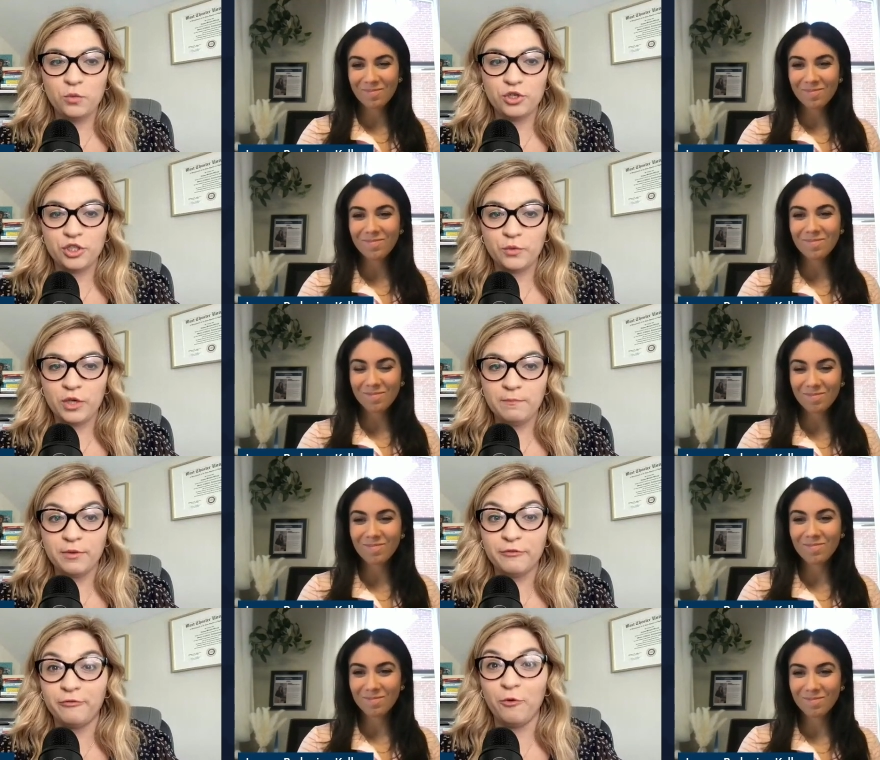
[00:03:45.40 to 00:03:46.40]
Speaker 1: you were doing
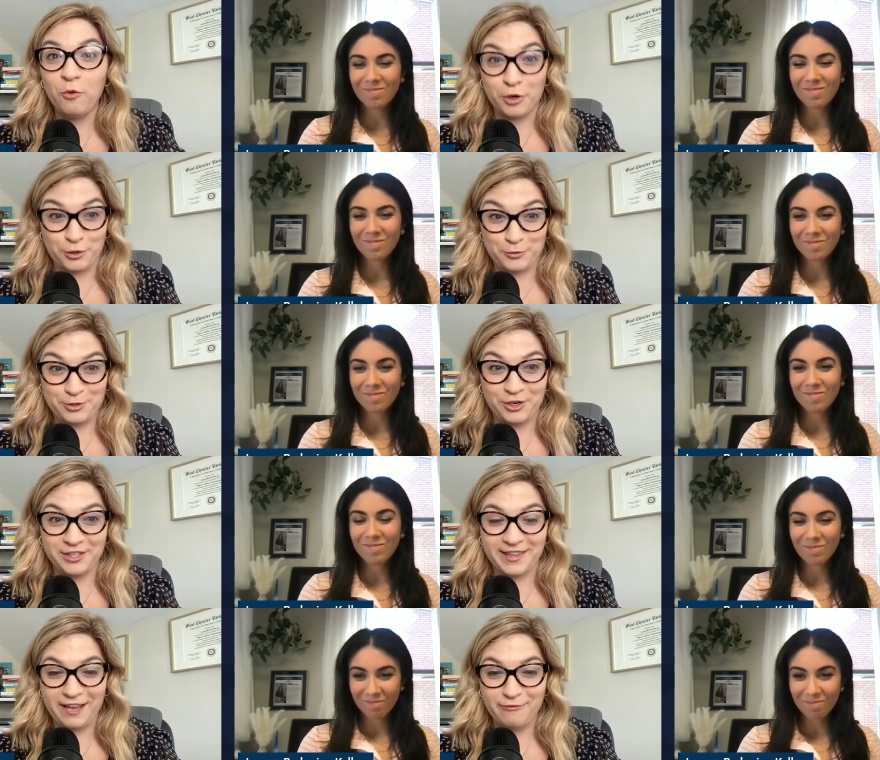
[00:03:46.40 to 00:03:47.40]
before you
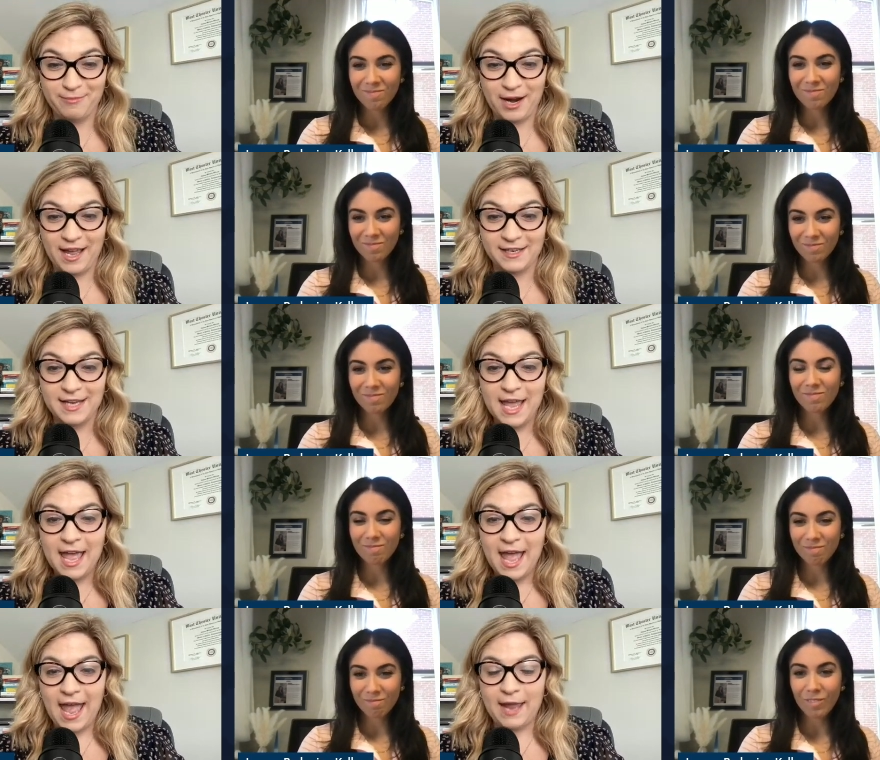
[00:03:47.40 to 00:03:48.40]
started LifeBrand
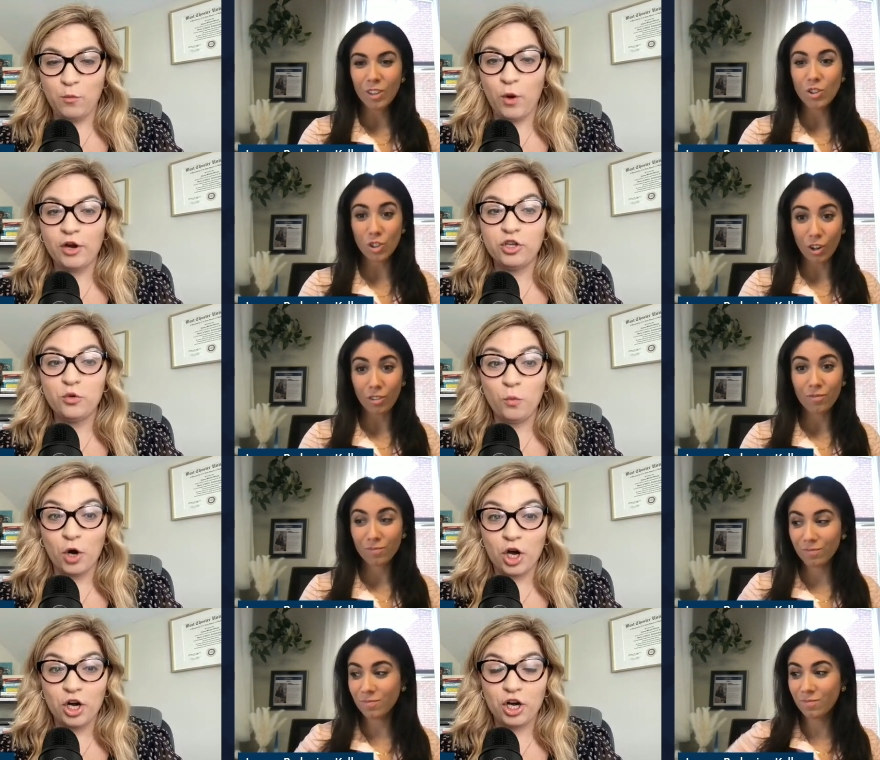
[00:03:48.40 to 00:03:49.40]
and where you
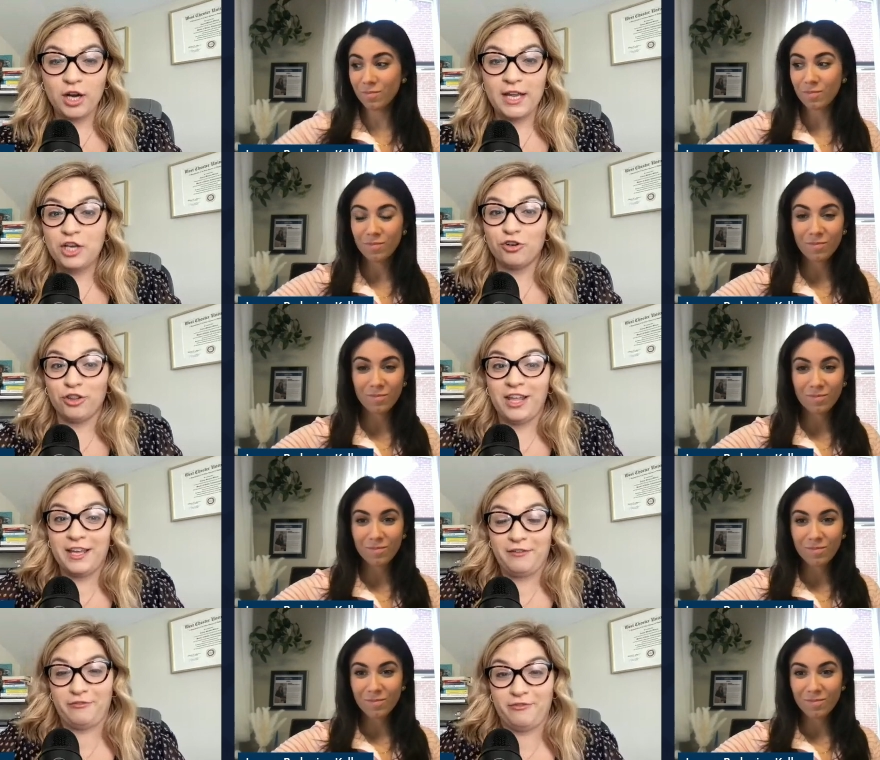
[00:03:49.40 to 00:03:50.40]
were in your
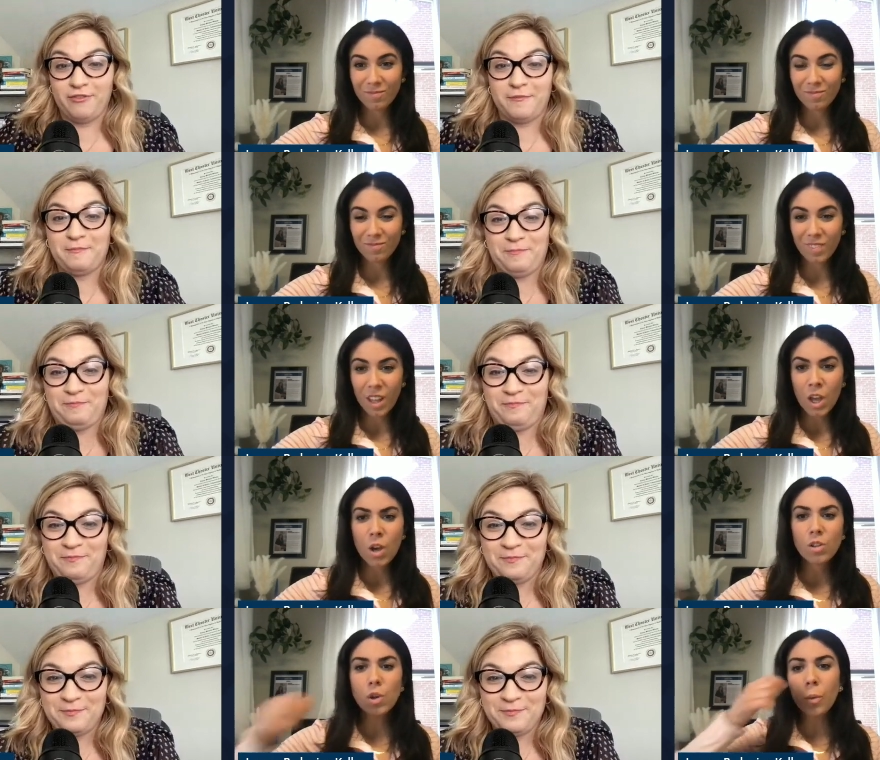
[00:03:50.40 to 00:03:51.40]
life.
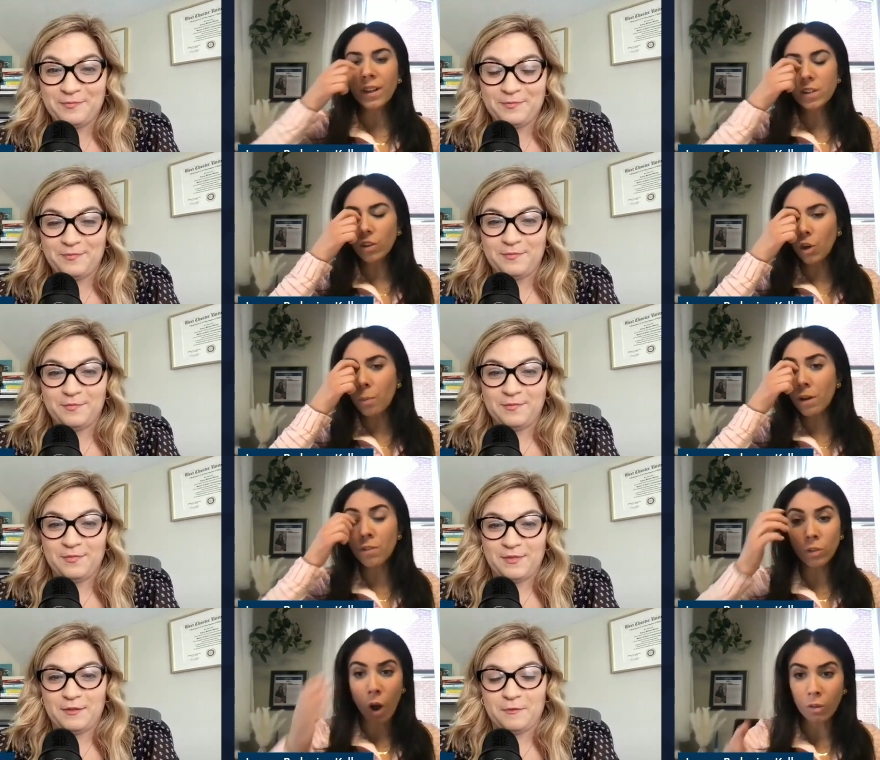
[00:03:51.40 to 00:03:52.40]
Speaker 2: So it's a little bit
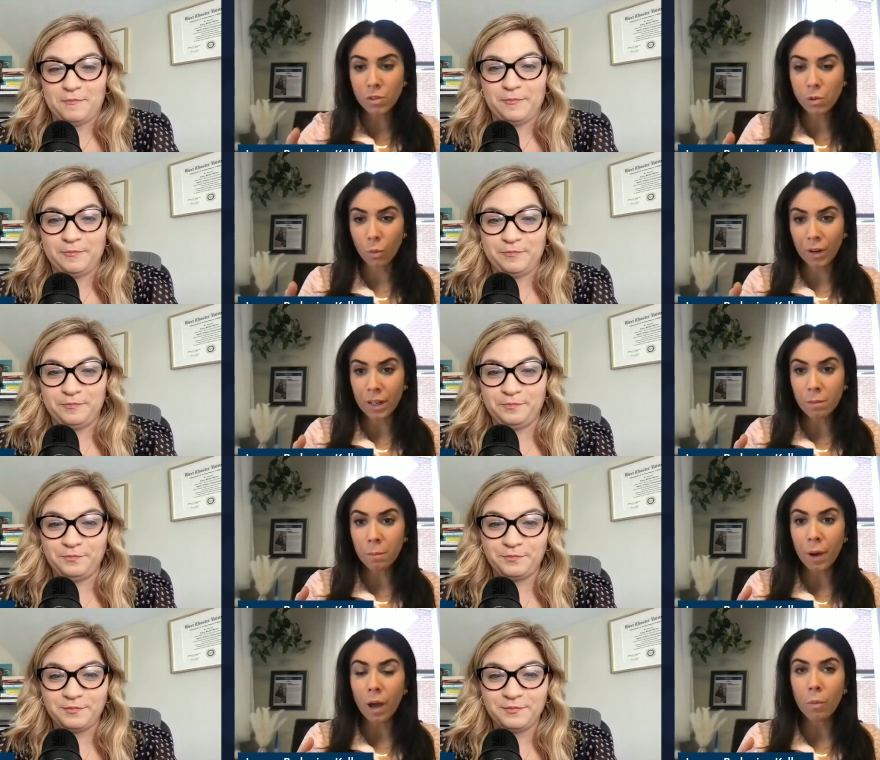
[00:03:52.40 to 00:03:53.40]
of a long story,
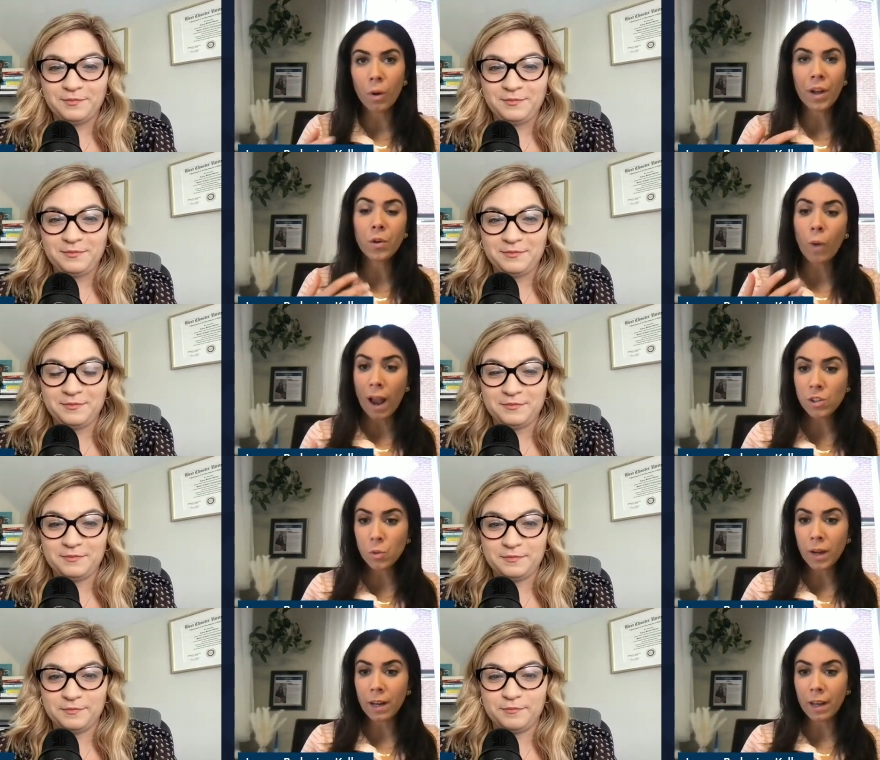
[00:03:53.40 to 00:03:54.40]
but when I
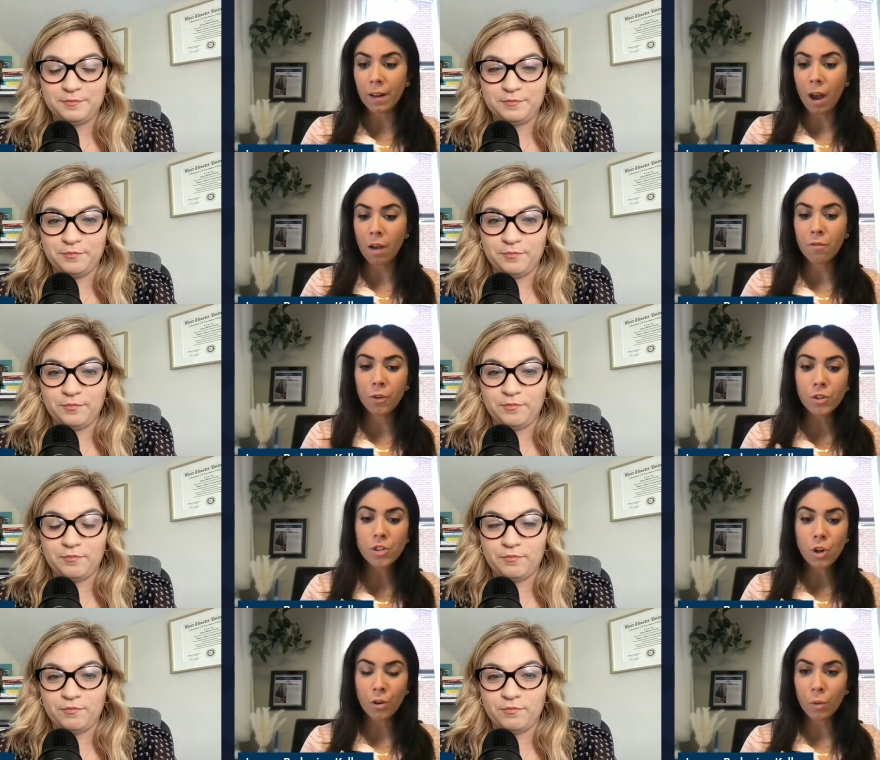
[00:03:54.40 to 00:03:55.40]
graduated, I
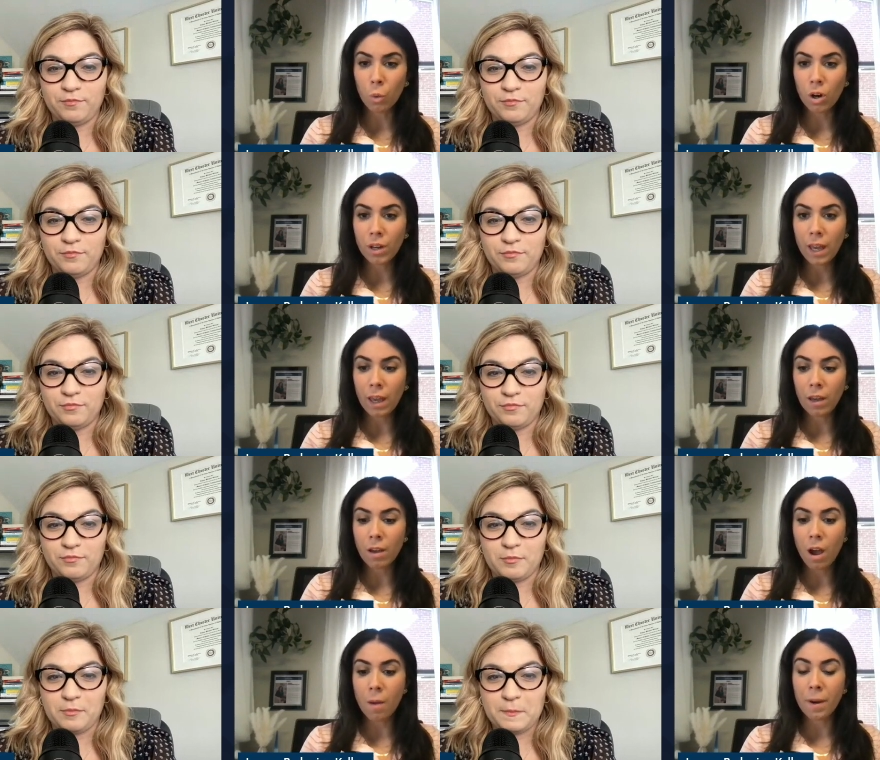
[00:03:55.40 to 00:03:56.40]
first started
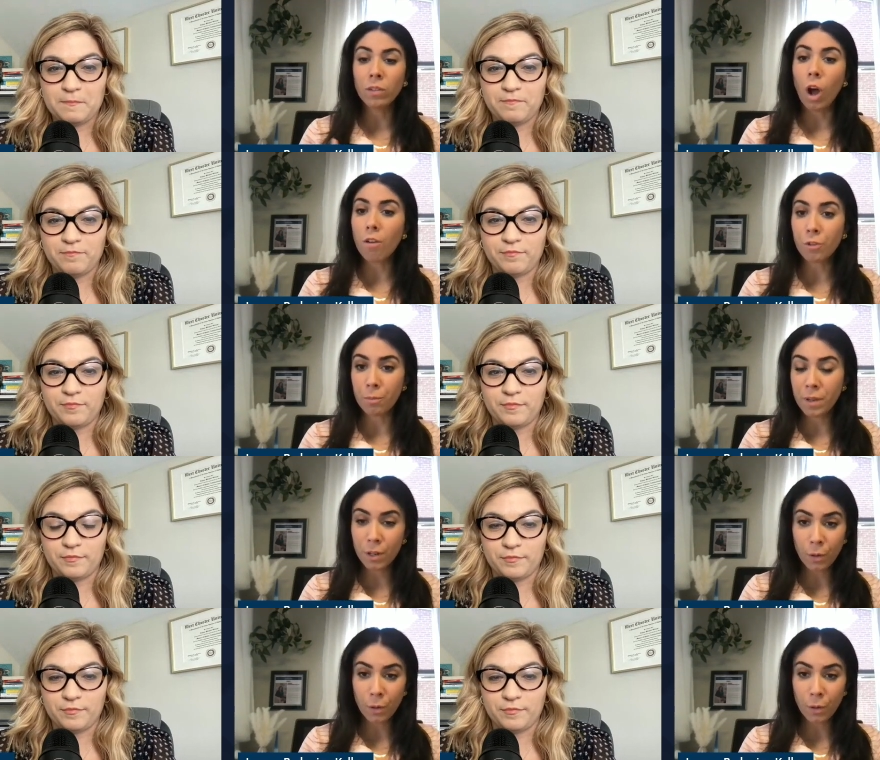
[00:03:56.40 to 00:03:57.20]
working at a law firm in